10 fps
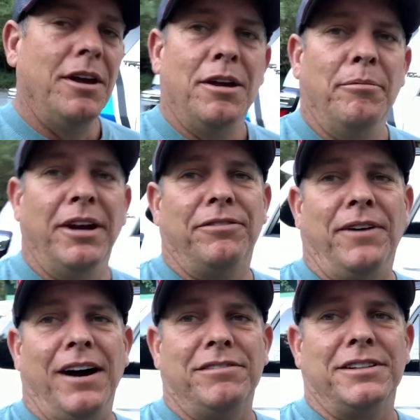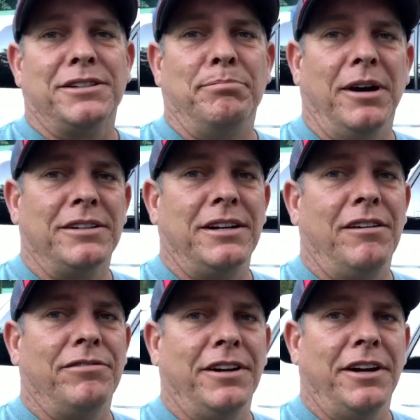make $5-6
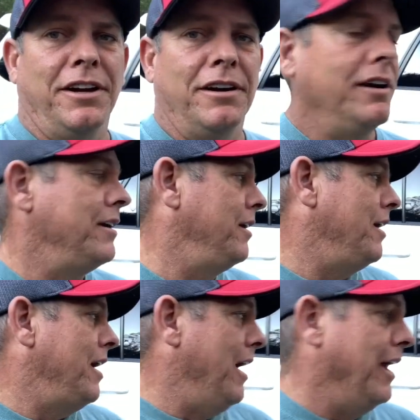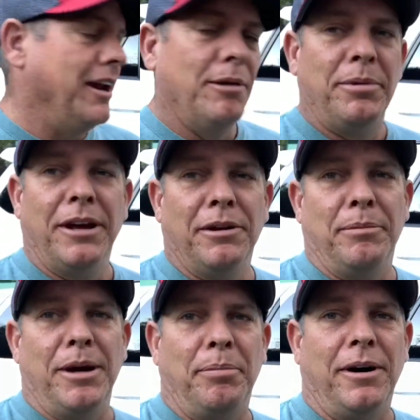off it a year and be able to
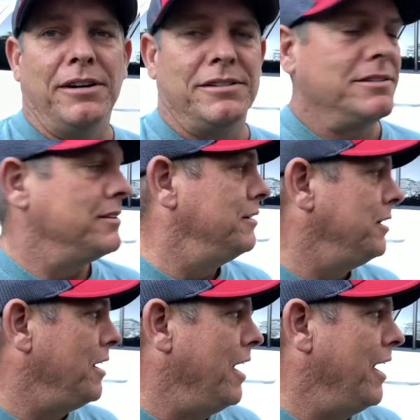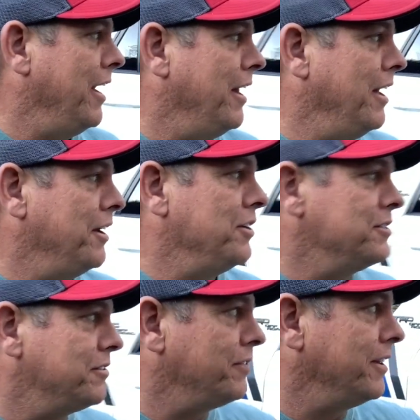buy parts and
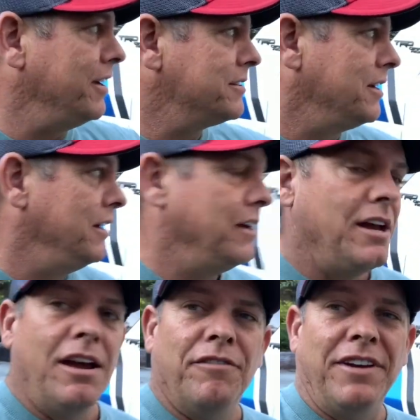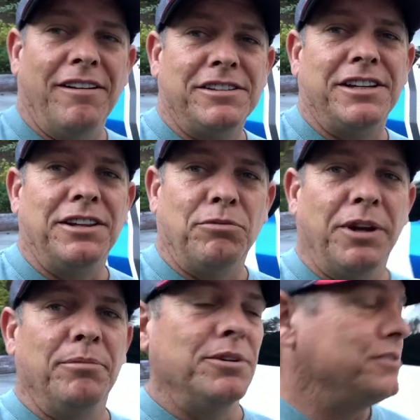use it for this. If you haven't seen the
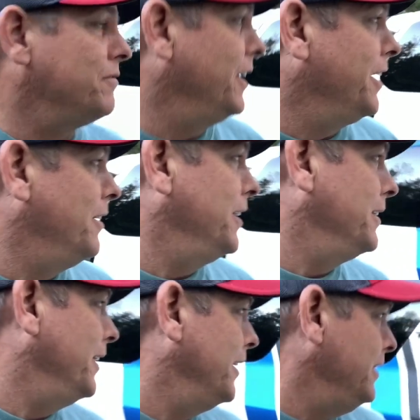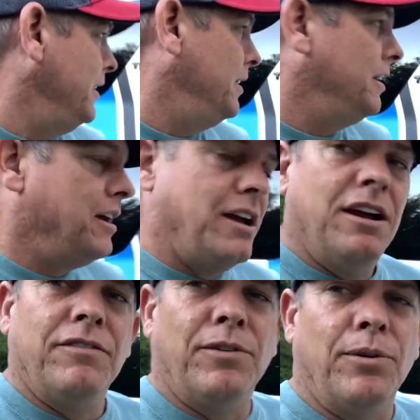WeBoost video I did
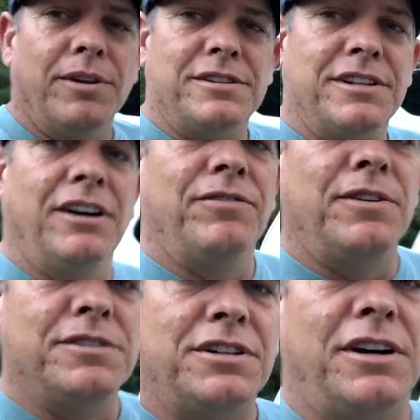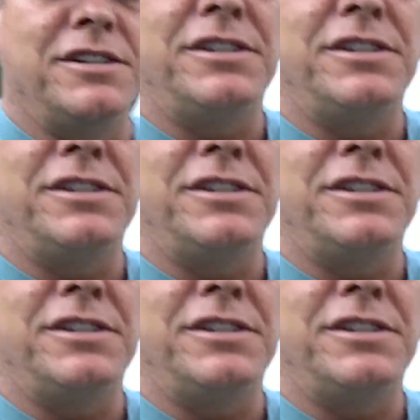for the cell phone charger,